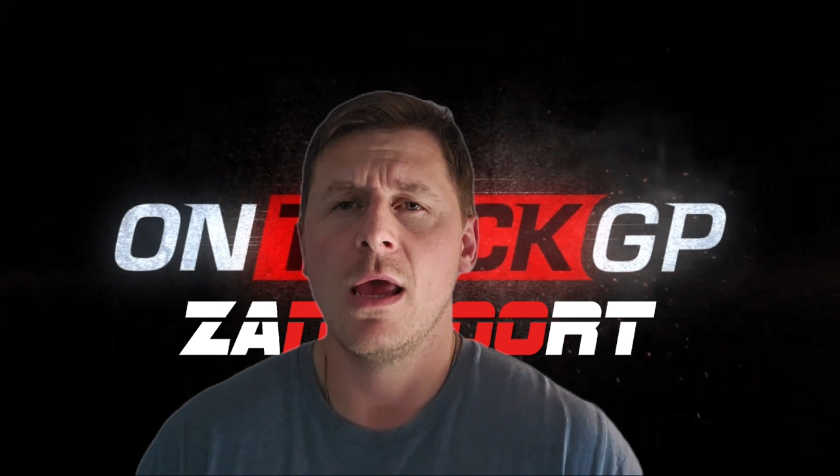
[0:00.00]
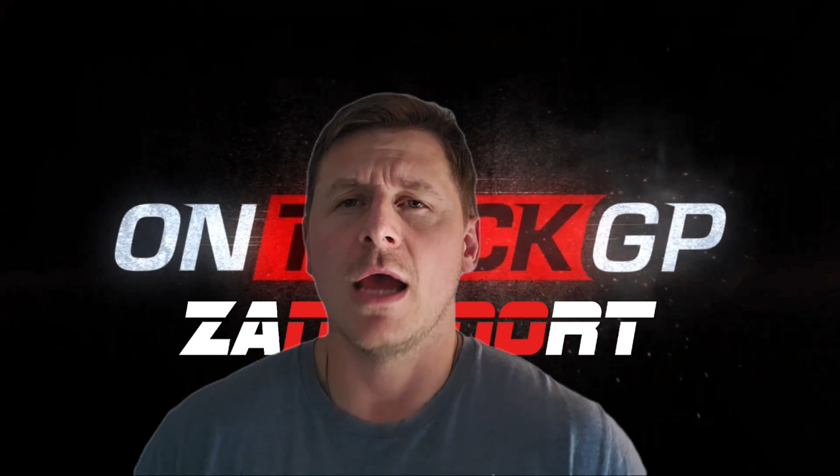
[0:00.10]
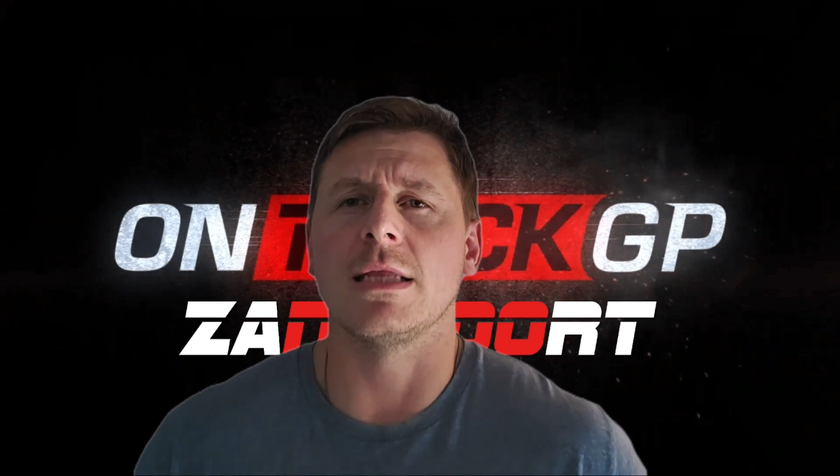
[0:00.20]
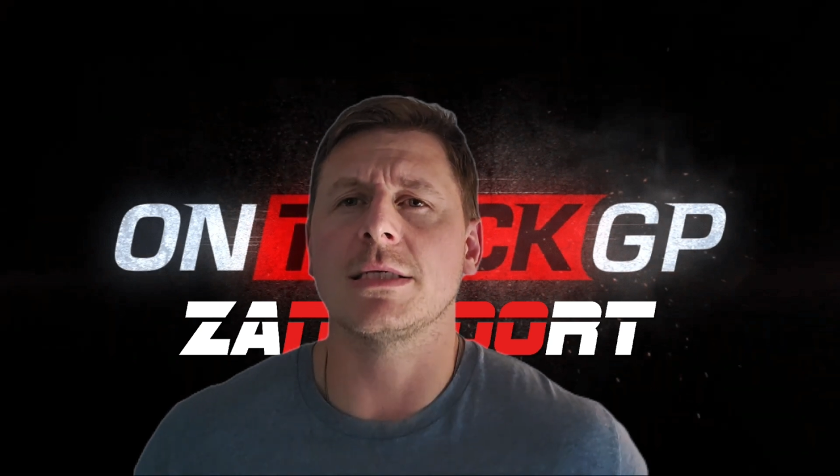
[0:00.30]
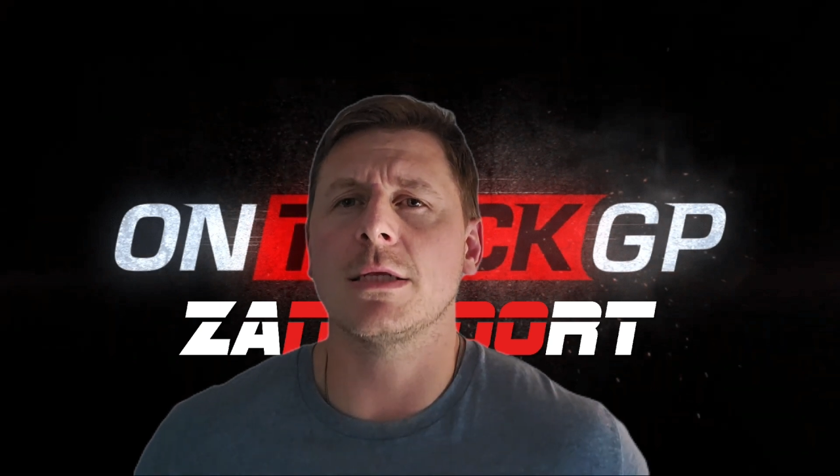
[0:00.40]

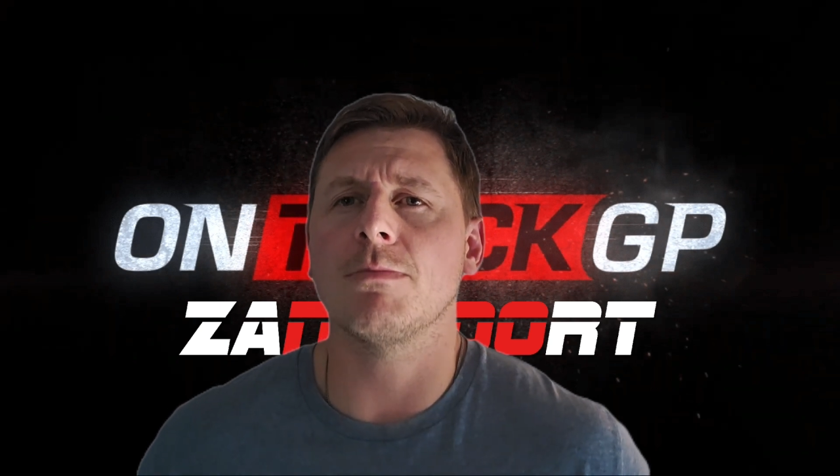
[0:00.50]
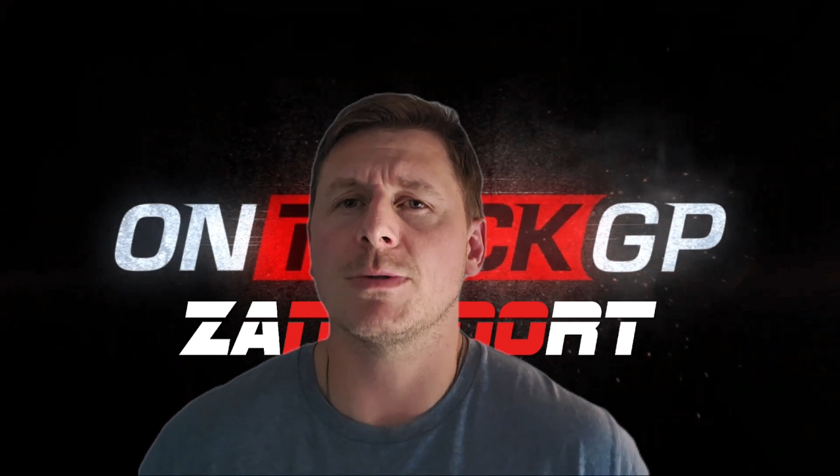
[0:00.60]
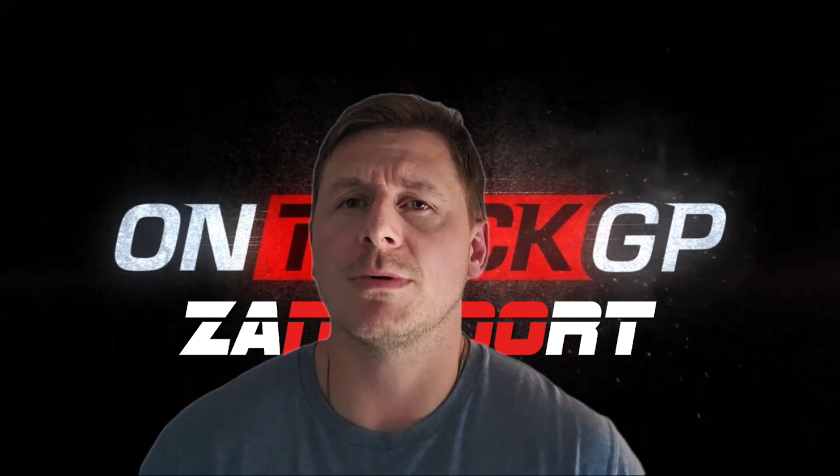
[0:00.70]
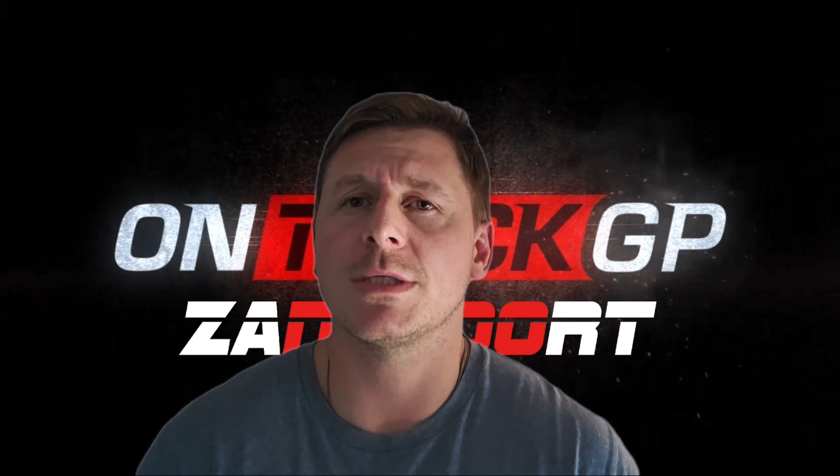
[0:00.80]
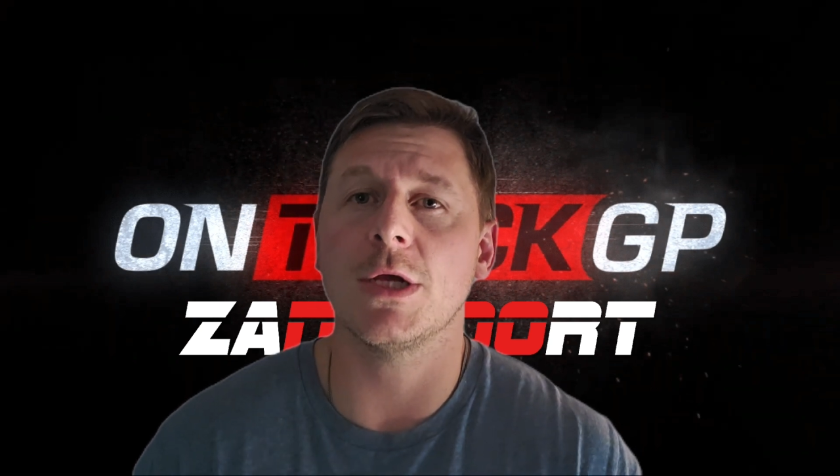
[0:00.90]
An incident
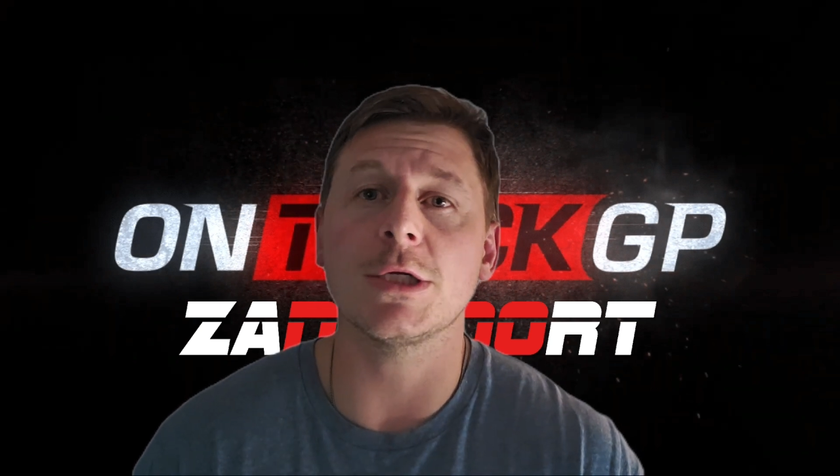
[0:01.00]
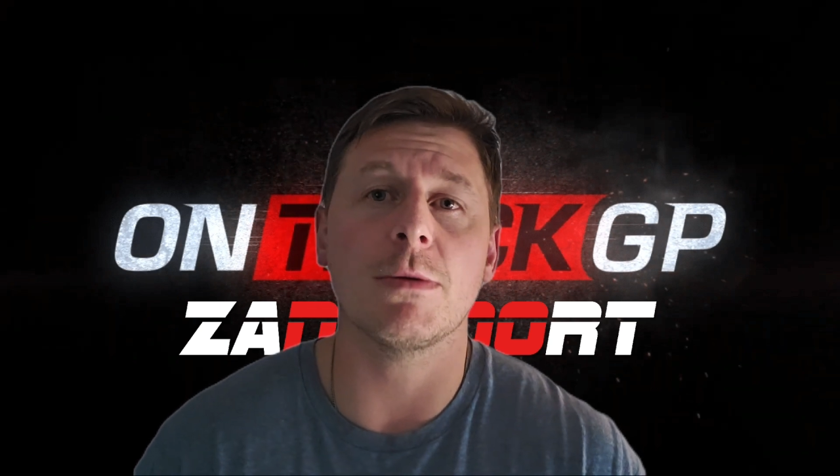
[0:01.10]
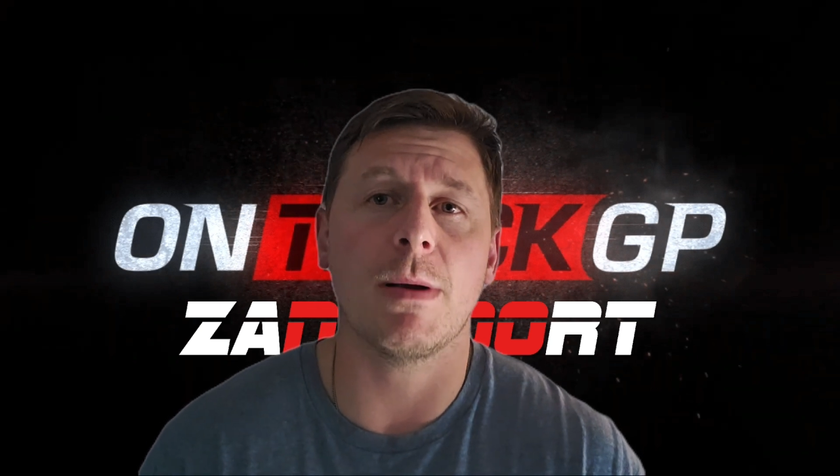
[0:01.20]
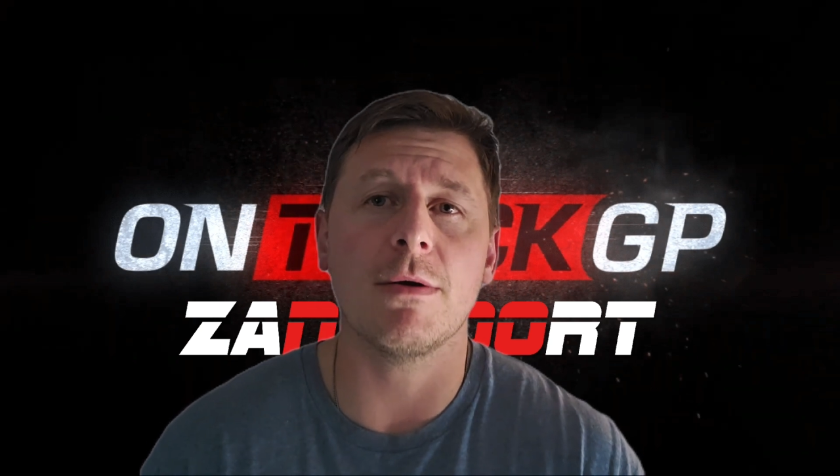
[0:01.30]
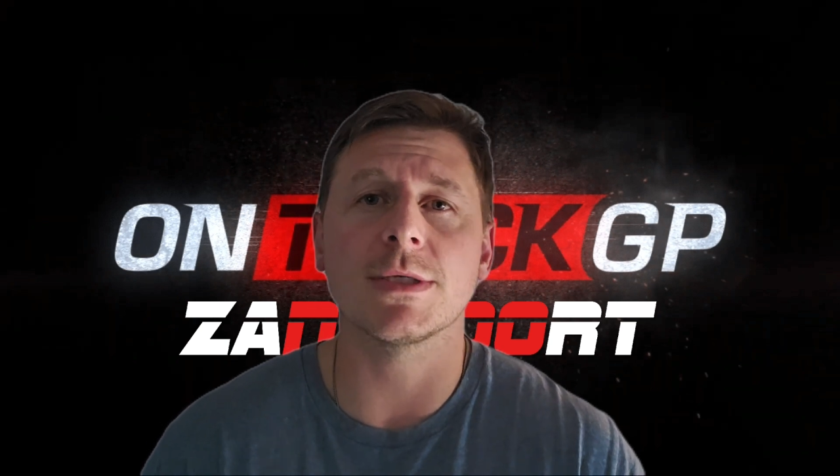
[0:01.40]
between Sergio
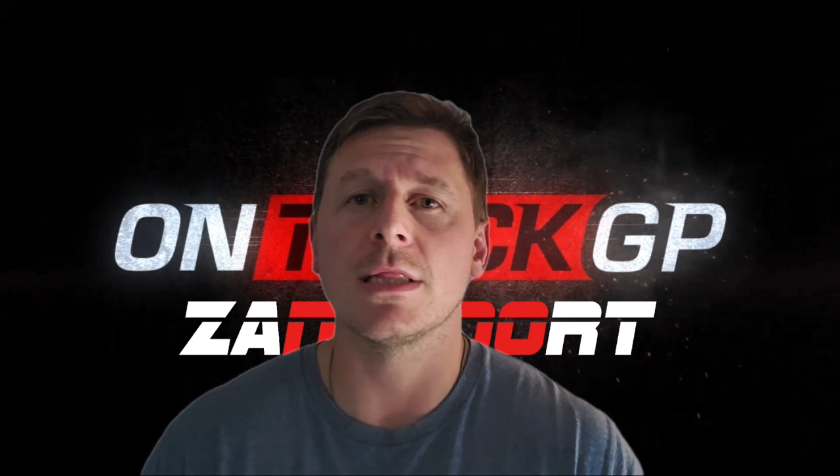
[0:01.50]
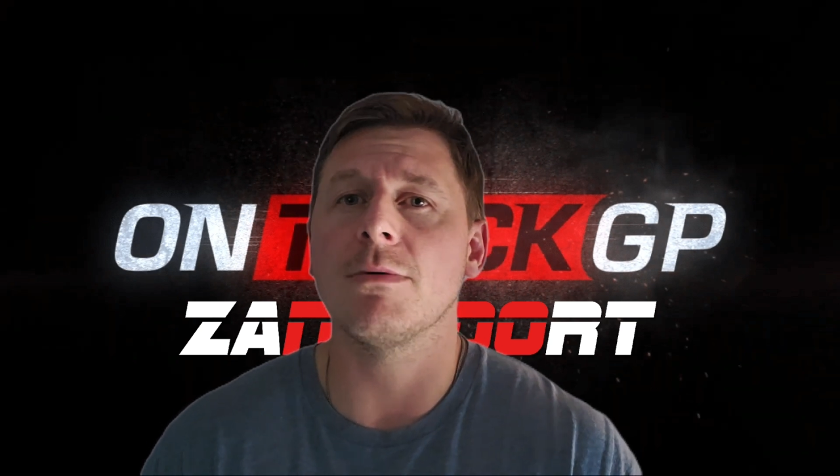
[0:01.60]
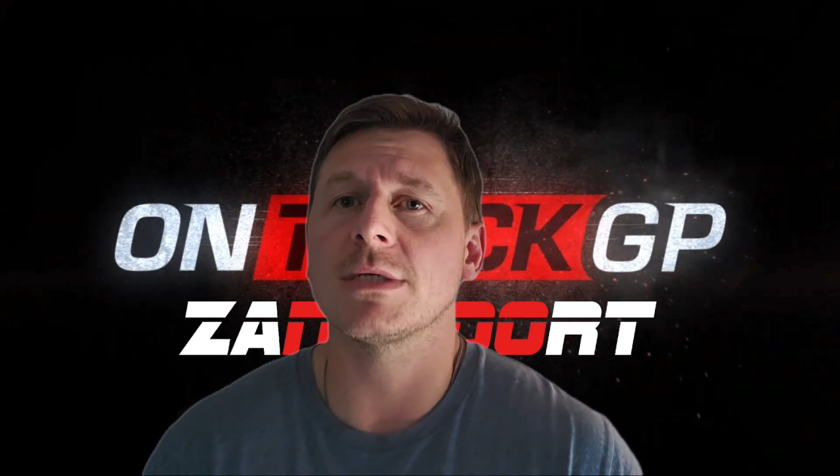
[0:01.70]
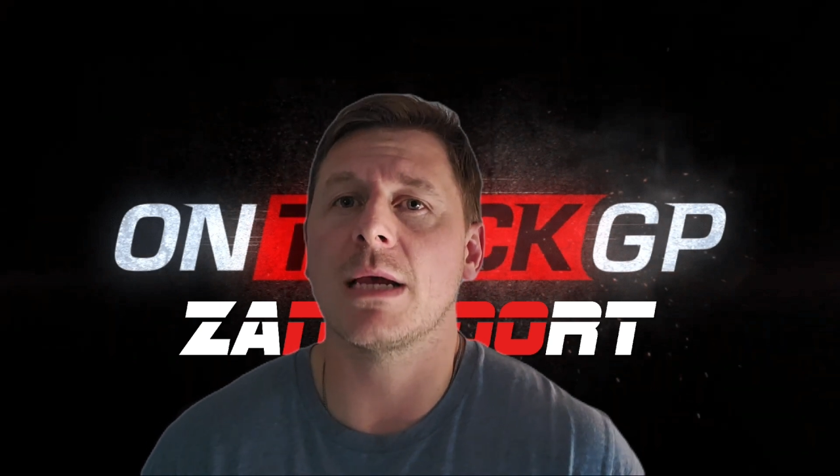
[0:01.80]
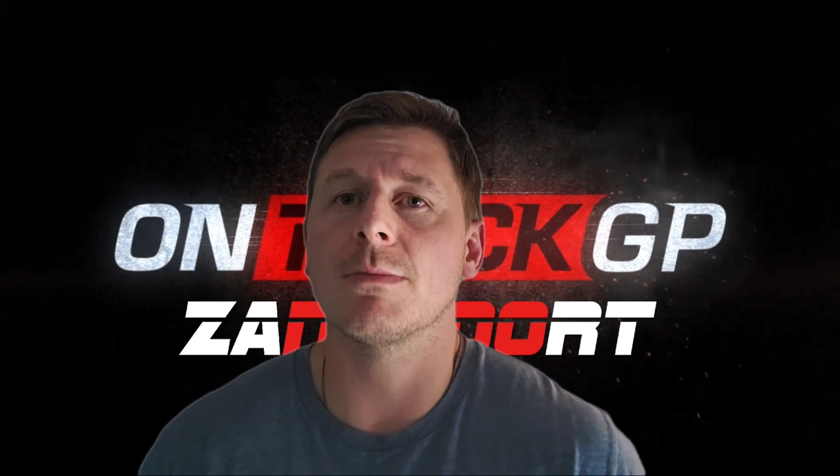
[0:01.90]
Perez and
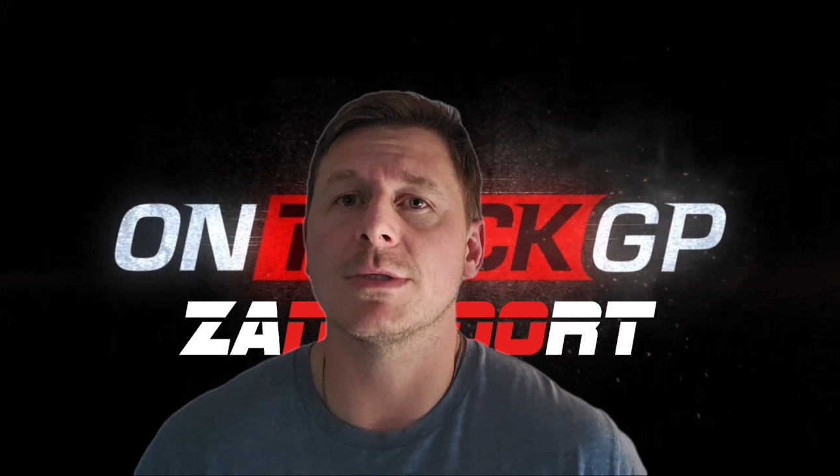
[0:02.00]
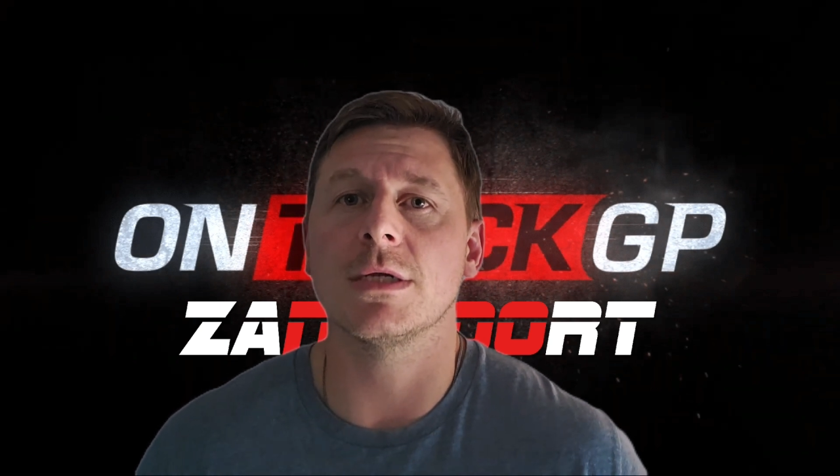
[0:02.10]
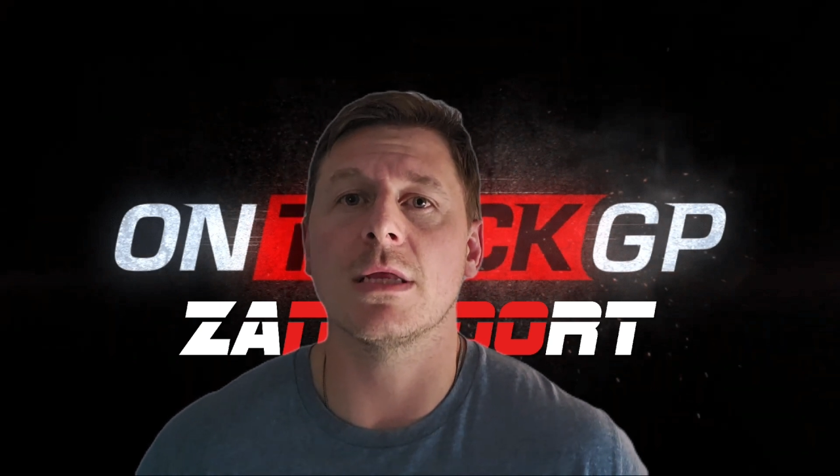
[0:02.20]
Lewis Hamilton